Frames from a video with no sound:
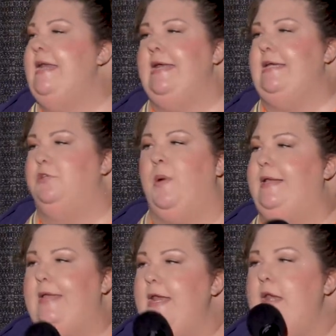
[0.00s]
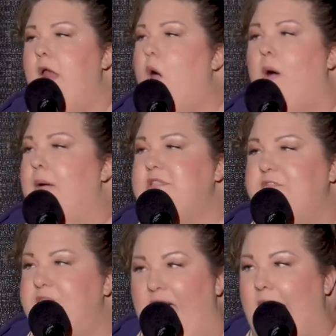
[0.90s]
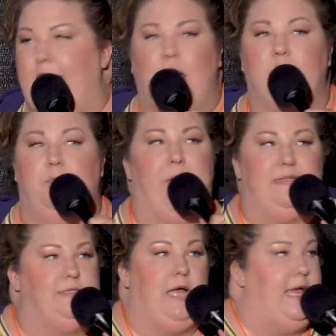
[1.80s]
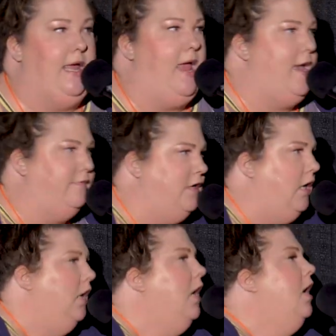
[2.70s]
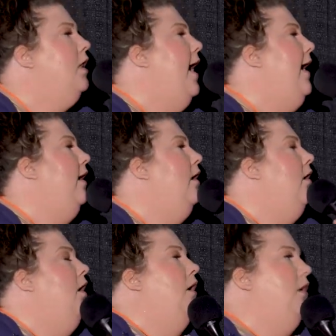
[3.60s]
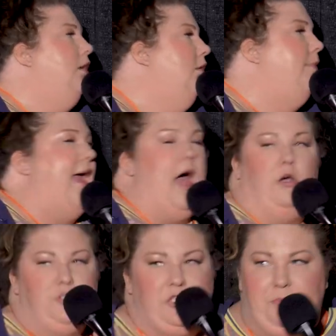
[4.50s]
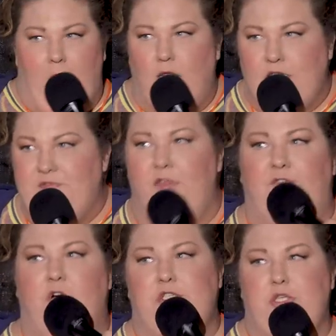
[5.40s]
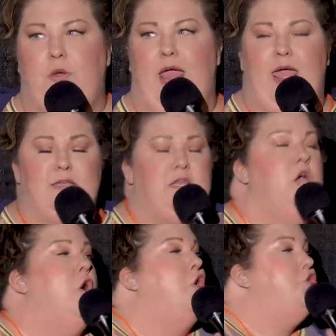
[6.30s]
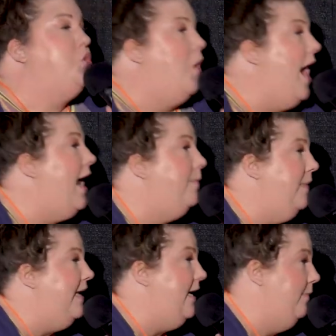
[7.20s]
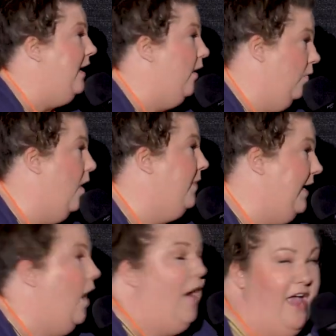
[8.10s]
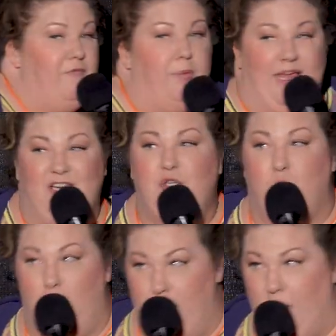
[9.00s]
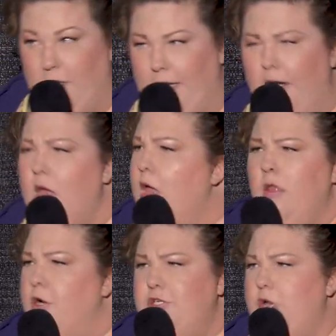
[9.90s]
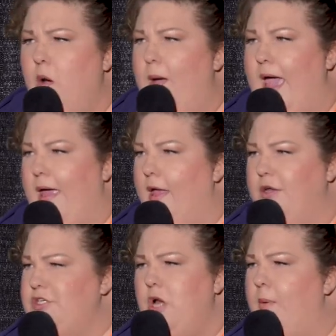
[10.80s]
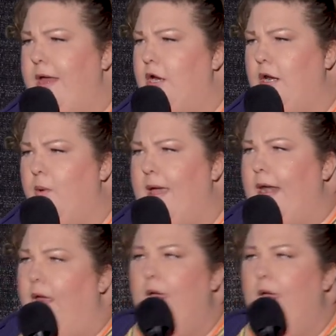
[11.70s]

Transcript: 90s. We didn't know. I was a fat kid. It was the best diet ever. My house was spotless for the first 2 days. Try beating me at rummy now. I've played it to 1,000,000. There's no way. There's no way you're going to win.